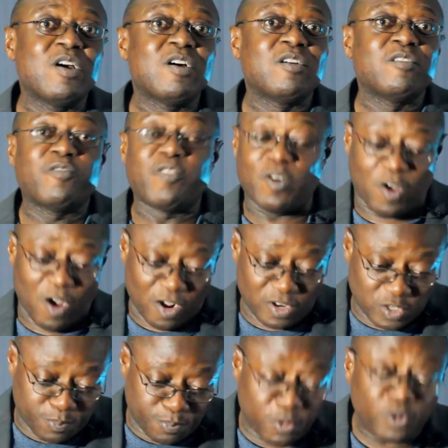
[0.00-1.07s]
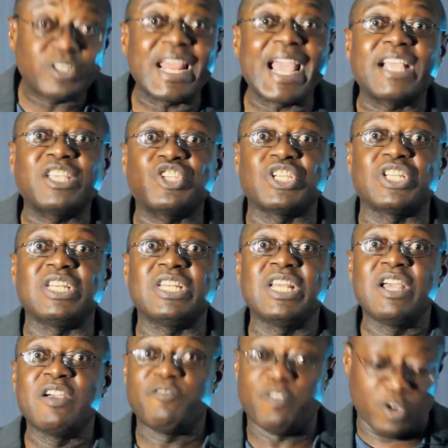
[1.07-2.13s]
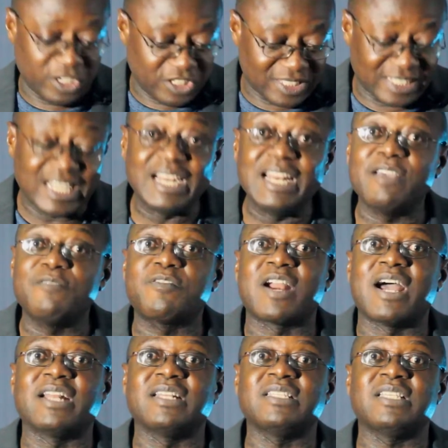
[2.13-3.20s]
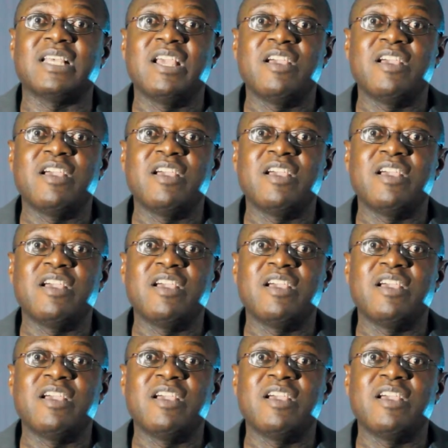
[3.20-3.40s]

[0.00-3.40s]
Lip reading: for God's protection, for His deliverance,